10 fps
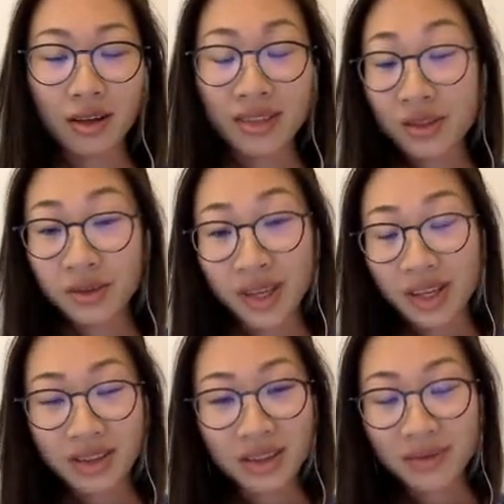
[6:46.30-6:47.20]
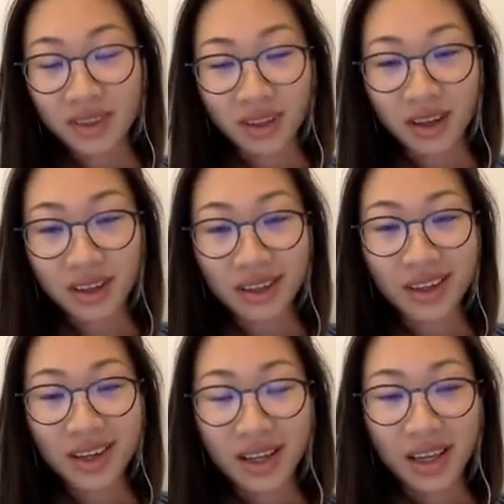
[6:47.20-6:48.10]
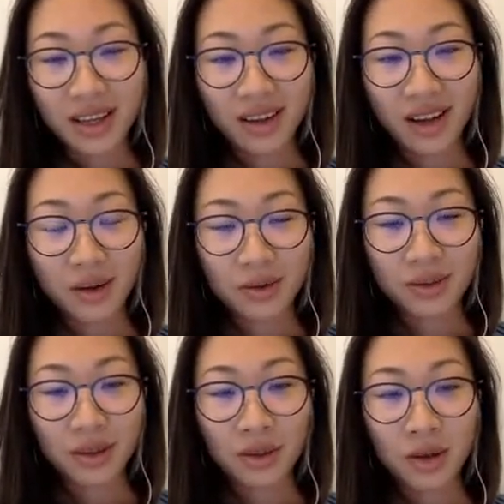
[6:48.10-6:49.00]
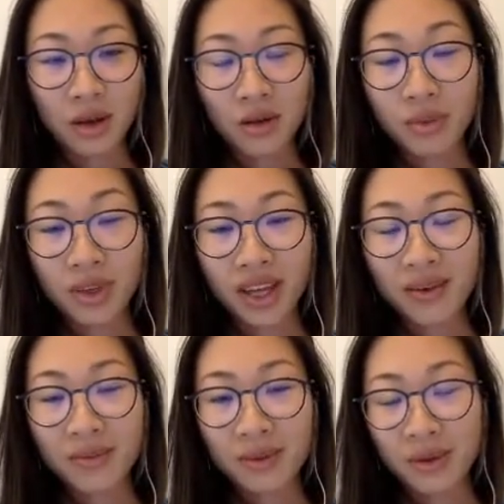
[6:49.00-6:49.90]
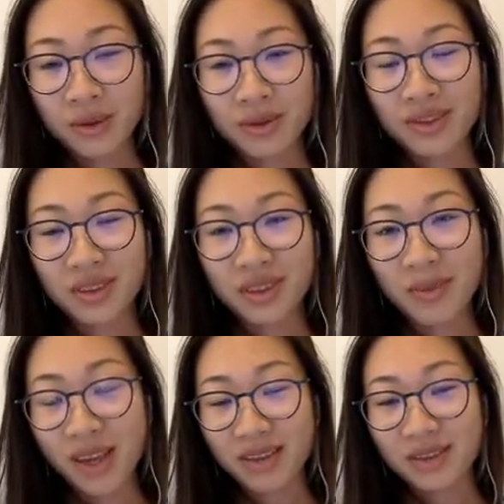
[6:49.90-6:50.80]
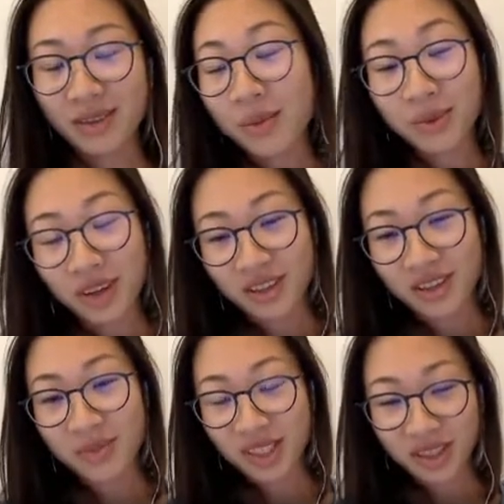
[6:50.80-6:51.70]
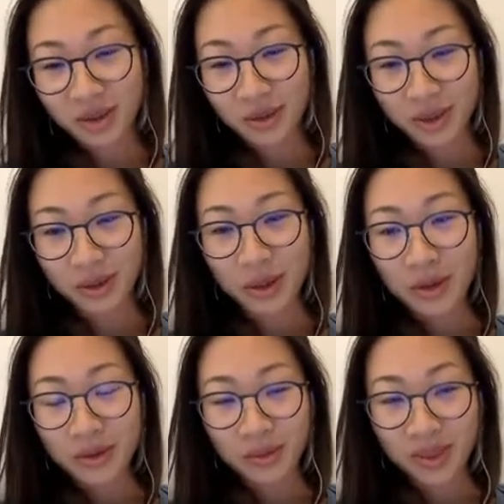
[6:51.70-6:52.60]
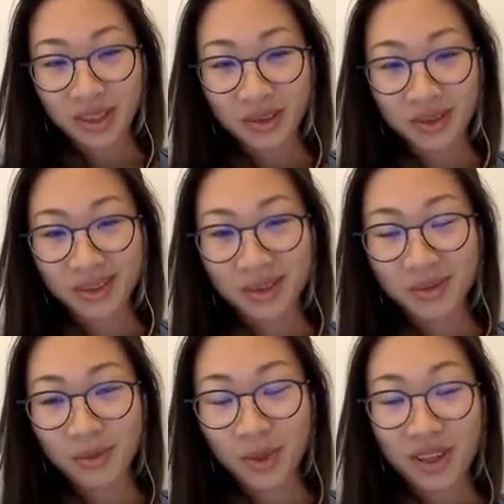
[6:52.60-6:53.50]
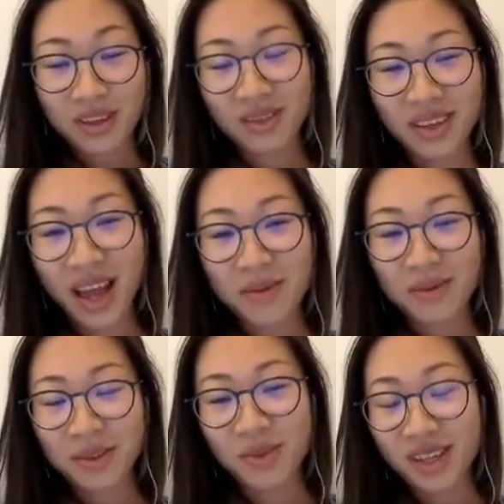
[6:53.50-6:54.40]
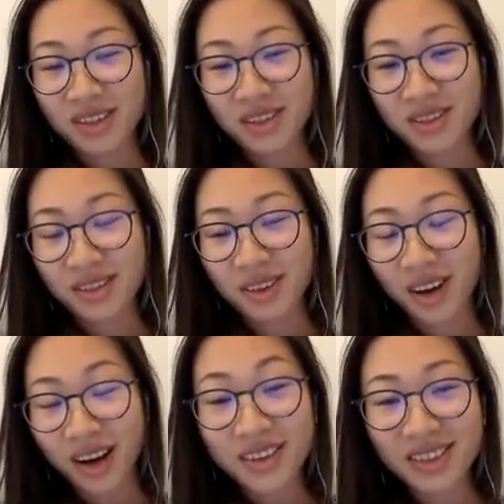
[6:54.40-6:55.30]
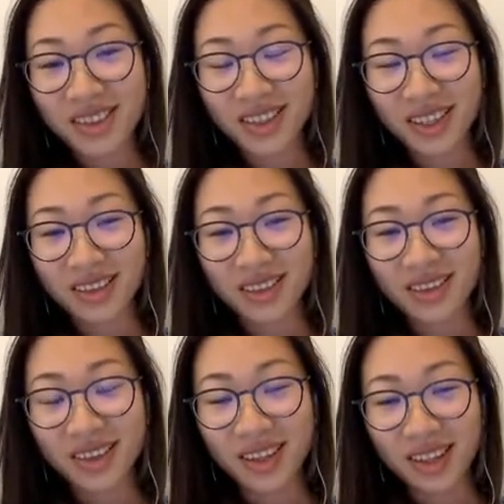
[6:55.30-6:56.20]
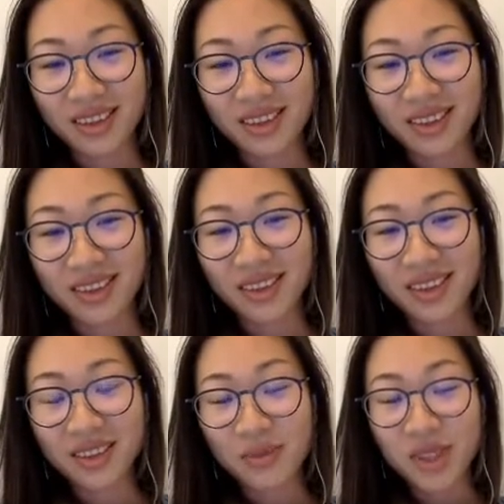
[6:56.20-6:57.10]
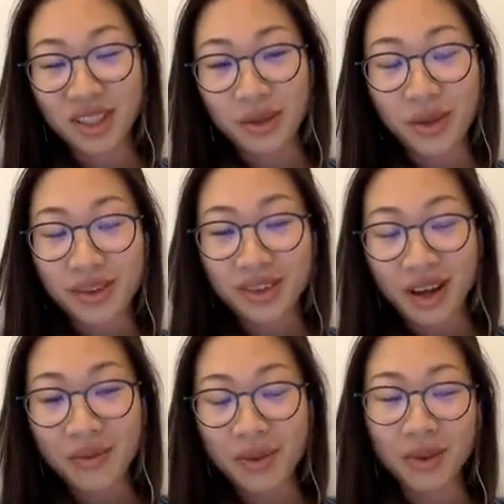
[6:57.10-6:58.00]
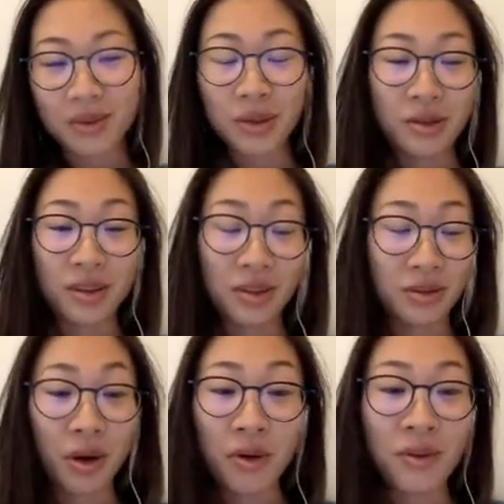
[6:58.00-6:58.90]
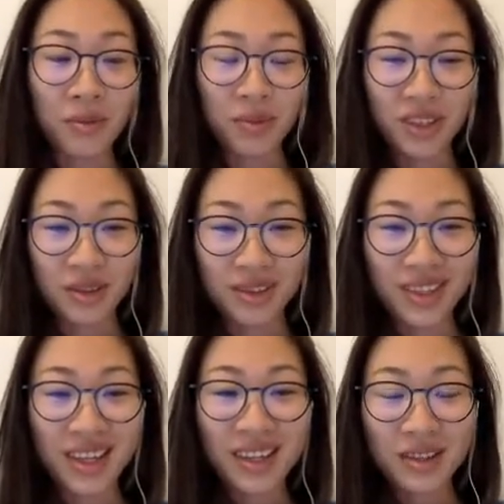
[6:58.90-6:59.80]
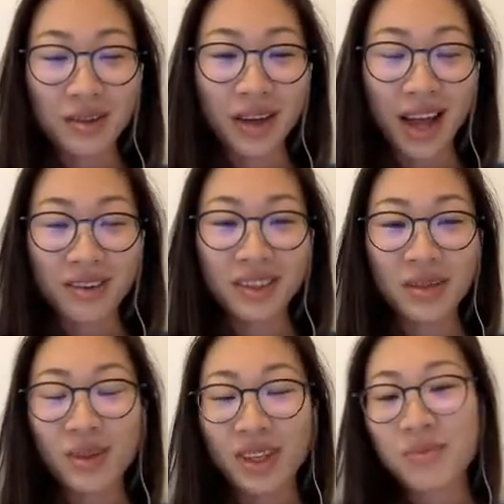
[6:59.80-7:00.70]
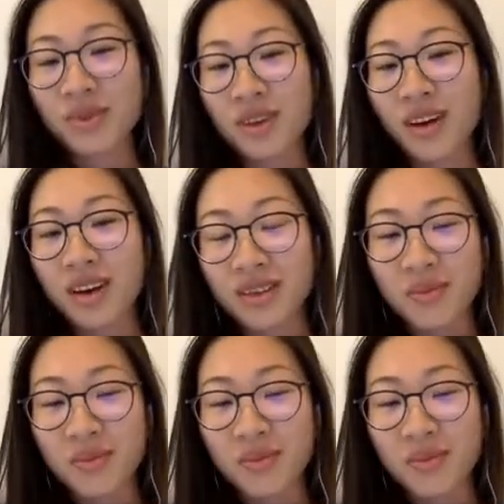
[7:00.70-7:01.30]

saturation of the color, and also we have used the best top-notch material to produce. We don't have so much cost in the material itself because we don't need to overproduce. So actually, we can put all the